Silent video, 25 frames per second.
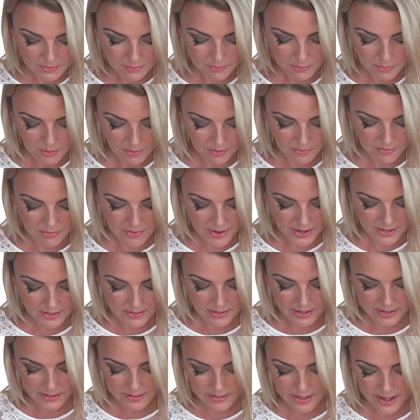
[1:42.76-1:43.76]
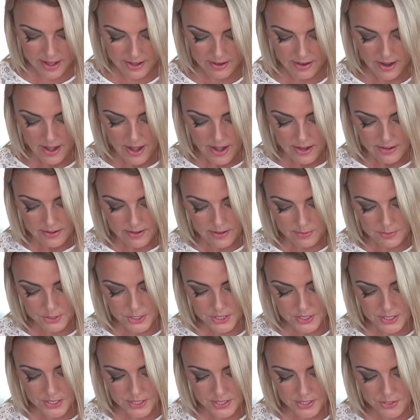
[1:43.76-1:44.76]
Perfect, like that. Now I'm
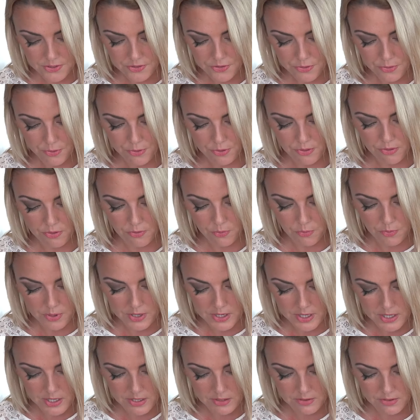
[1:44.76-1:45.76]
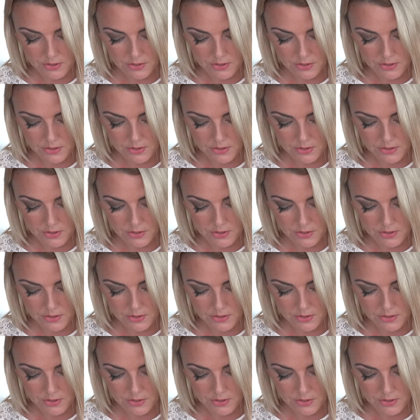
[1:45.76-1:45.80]
just going to do 3